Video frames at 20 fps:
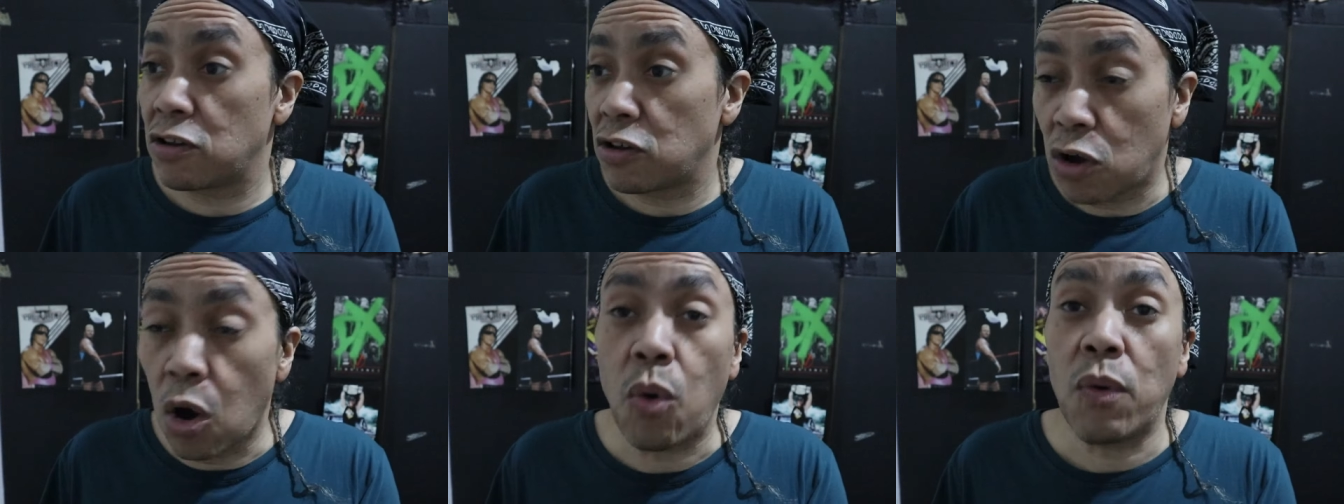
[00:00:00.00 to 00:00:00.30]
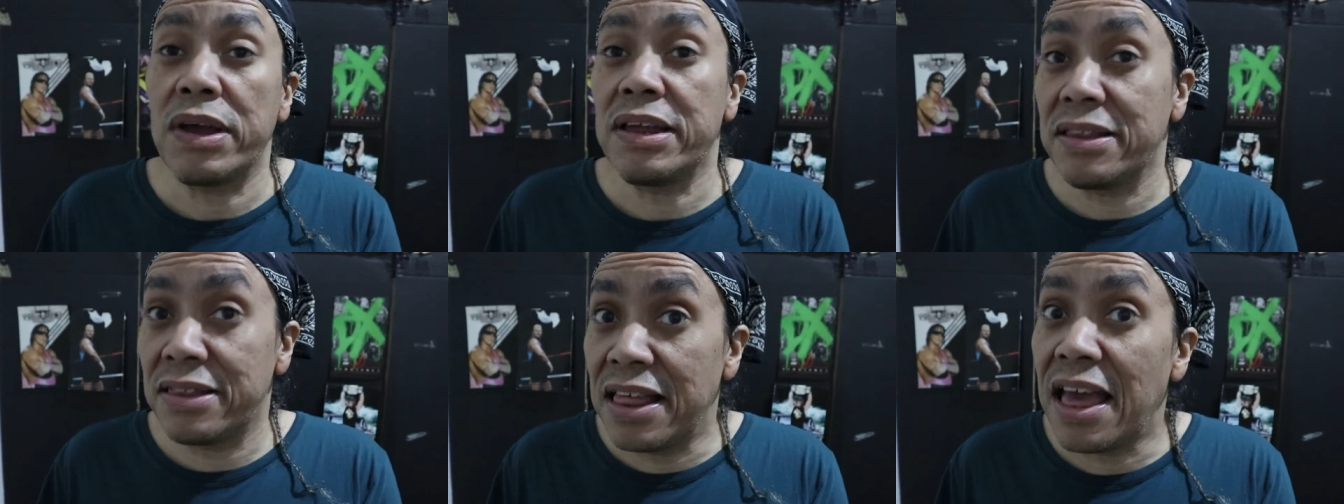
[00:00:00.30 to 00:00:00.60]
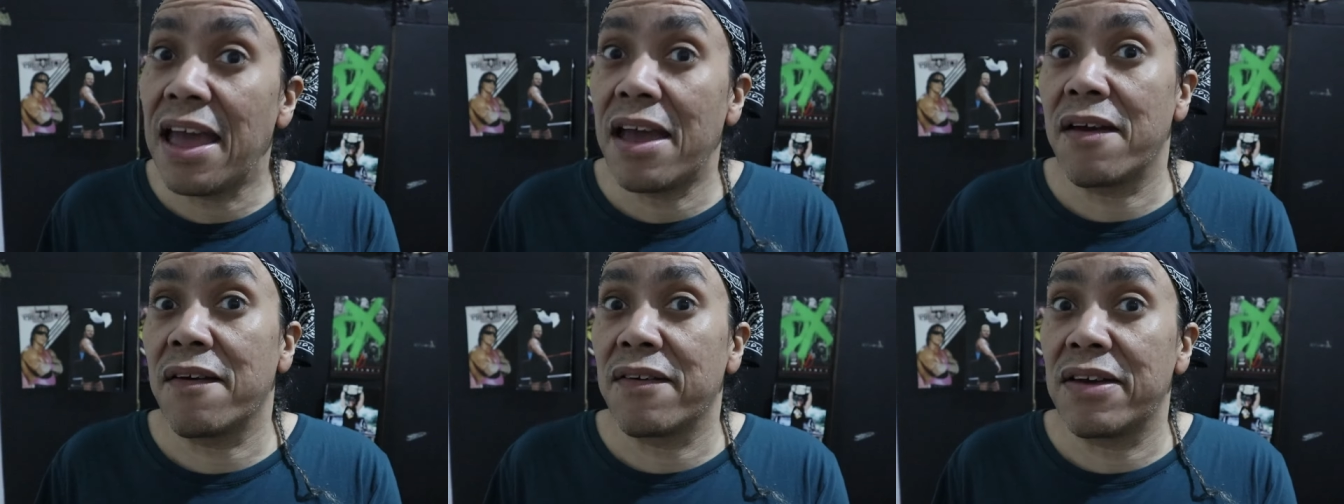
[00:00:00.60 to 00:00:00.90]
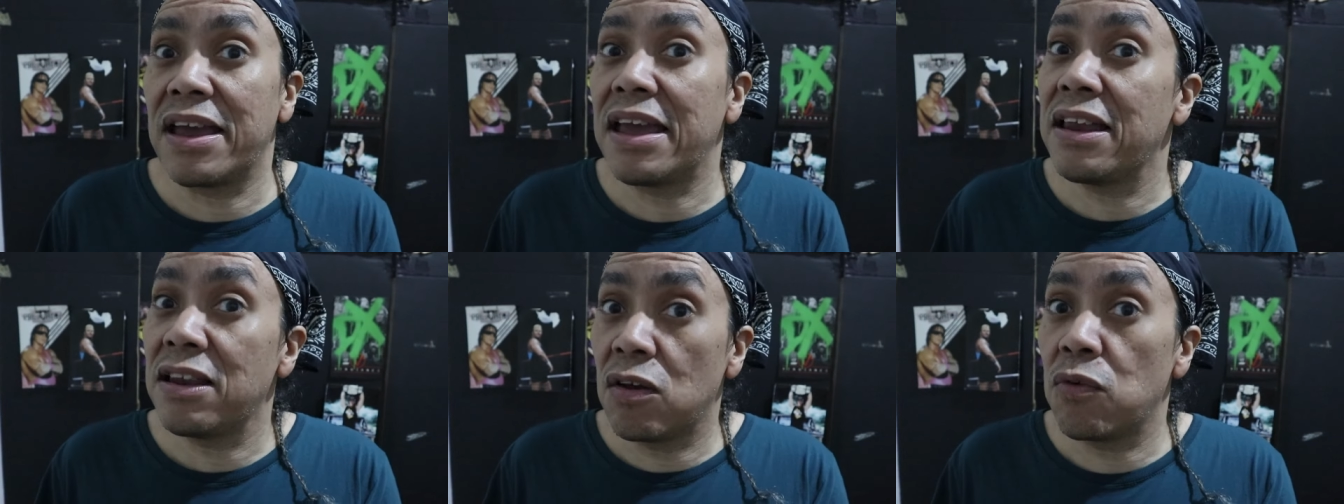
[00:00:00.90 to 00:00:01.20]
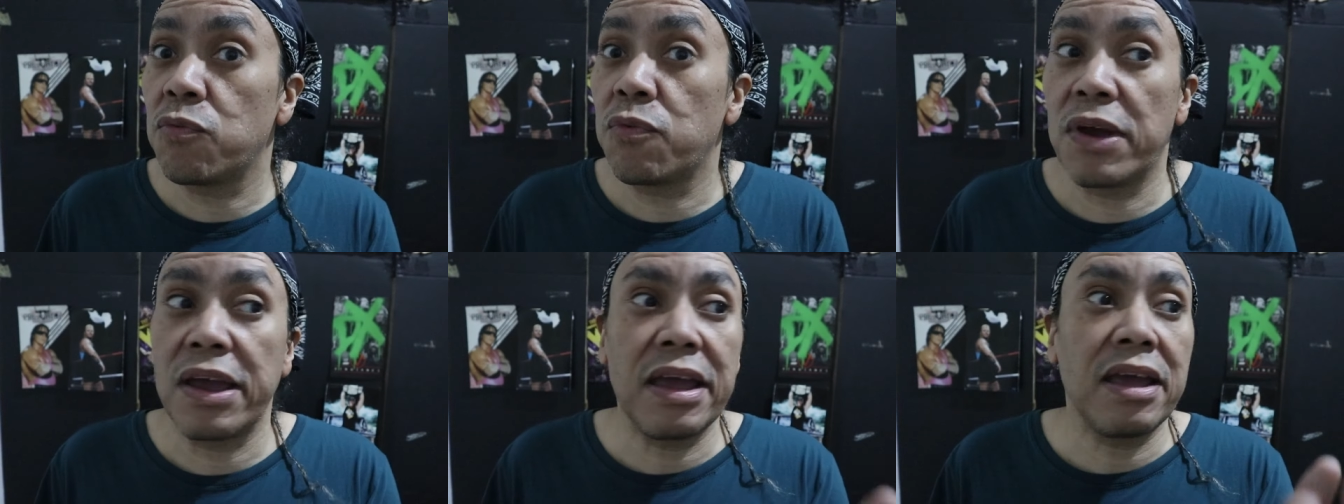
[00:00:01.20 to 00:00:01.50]
going there in the
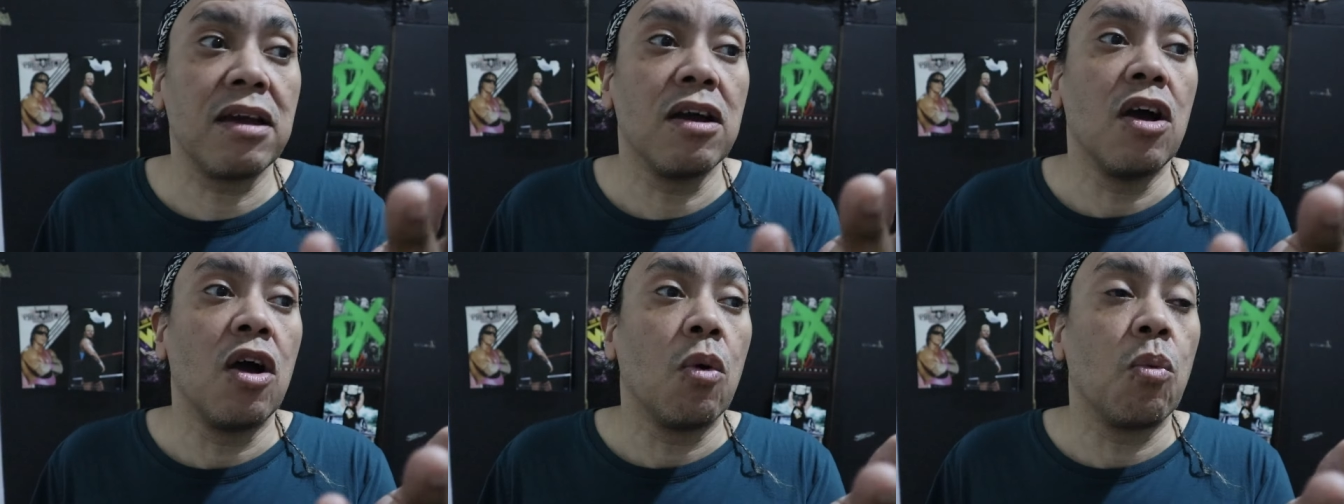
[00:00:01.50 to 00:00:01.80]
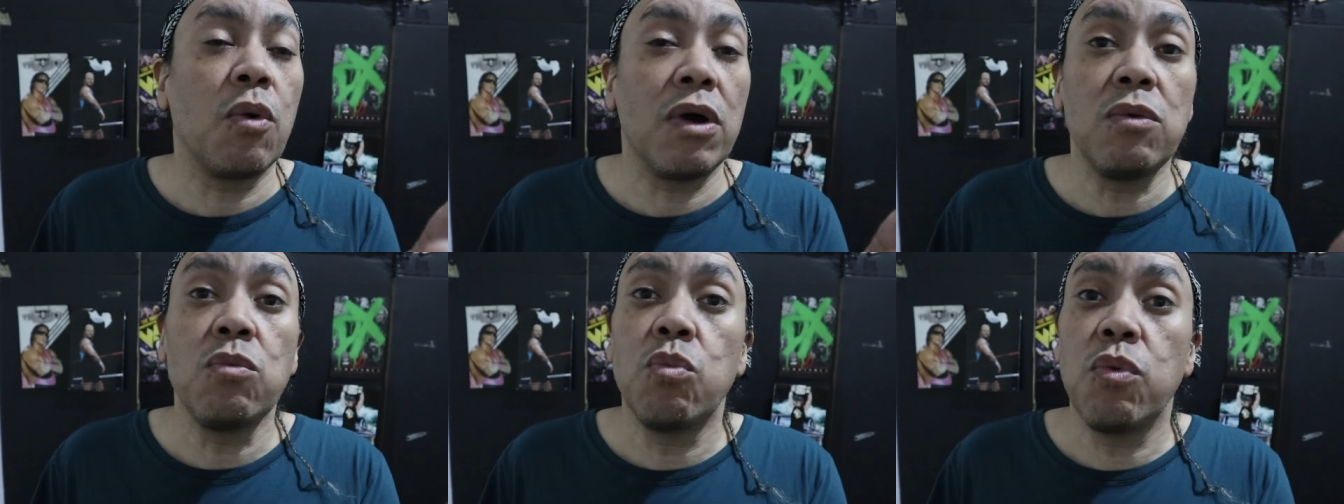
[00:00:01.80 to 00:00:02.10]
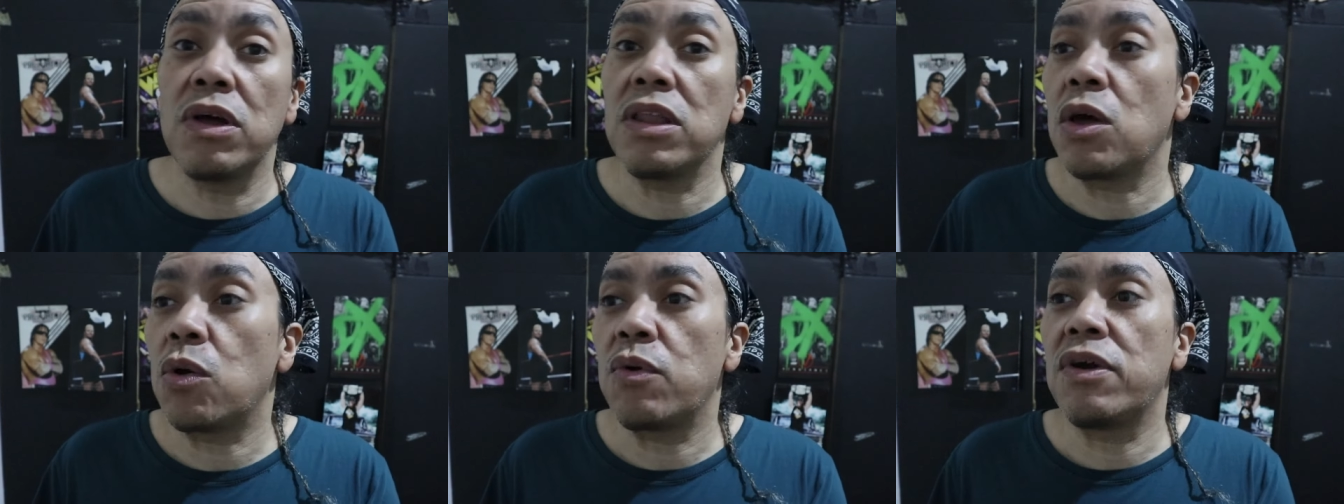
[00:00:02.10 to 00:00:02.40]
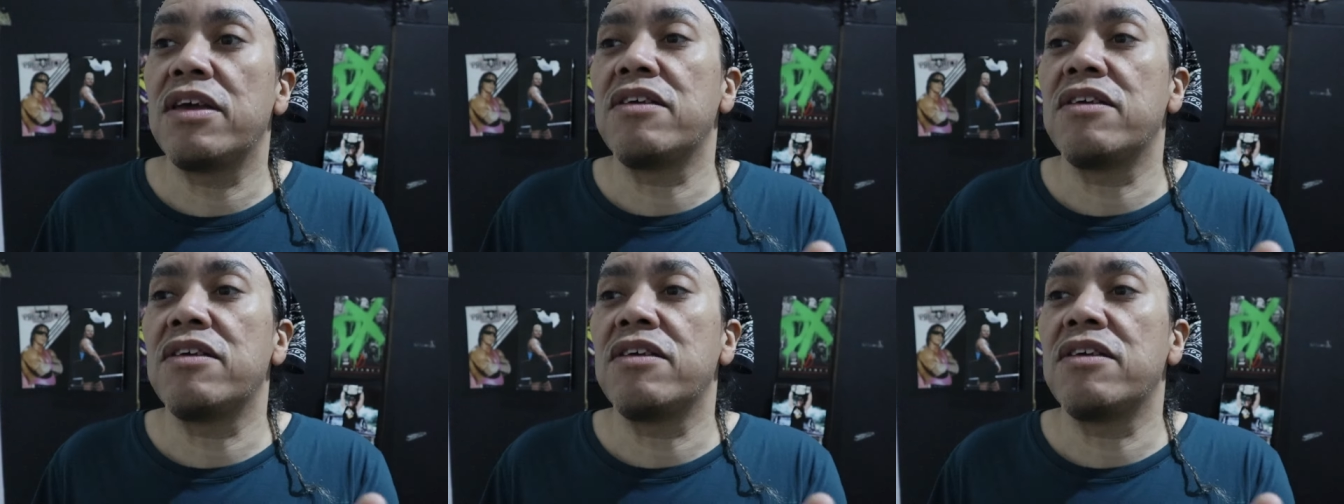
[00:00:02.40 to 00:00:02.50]
ring when Willow